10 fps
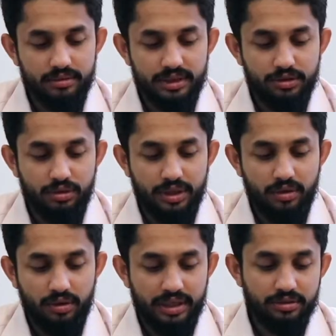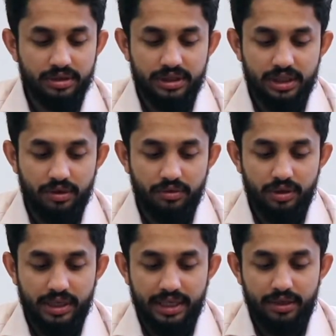It's showing congratulations, now you
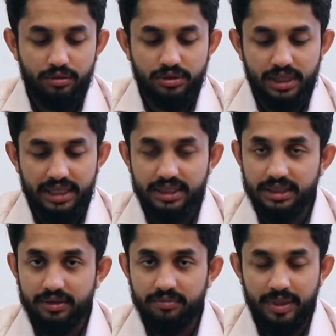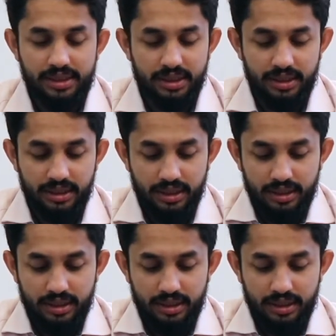are ready to start the SafePal journey.